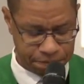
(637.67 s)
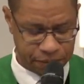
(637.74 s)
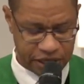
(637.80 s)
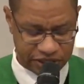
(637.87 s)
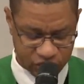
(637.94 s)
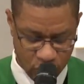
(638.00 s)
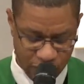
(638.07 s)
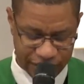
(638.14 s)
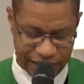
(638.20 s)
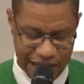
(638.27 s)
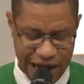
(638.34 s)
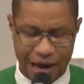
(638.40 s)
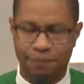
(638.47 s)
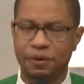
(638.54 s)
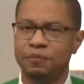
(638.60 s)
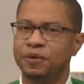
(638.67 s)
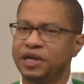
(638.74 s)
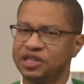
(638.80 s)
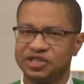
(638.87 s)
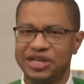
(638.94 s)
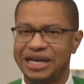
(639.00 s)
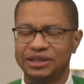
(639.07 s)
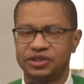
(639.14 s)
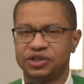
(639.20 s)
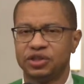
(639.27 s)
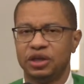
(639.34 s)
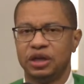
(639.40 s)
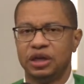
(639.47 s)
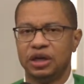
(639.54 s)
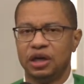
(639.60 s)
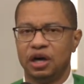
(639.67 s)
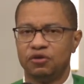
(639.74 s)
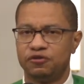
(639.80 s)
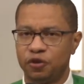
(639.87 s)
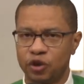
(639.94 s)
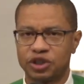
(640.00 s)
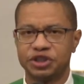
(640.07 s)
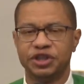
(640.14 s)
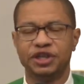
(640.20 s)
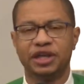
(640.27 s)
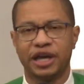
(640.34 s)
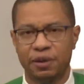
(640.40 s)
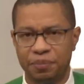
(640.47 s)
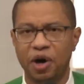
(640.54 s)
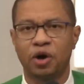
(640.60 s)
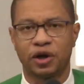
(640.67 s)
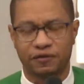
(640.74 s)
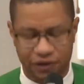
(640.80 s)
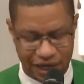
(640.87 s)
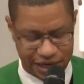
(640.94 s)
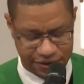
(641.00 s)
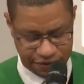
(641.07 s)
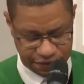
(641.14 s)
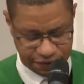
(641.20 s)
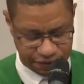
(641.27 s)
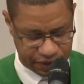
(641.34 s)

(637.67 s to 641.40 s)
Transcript: It's going to happen because that's unfortunately a part of life.